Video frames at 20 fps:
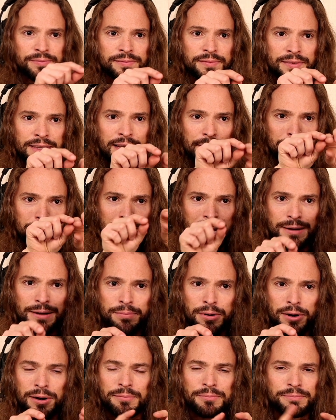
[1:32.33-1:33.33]
That black
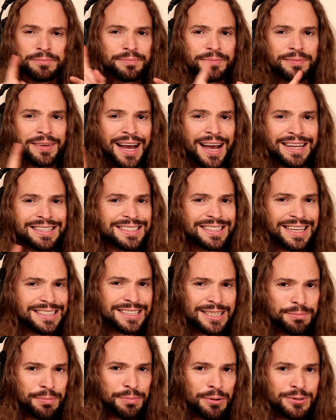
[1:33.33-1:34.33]
part? That's not
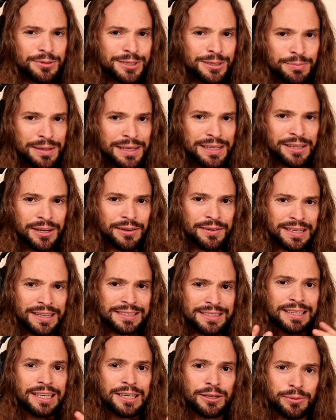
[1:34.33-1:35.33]
supposed to be there. That's
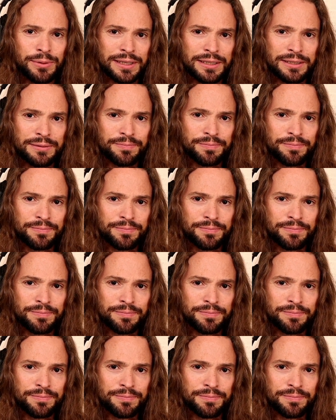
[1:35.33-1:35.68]
liquid.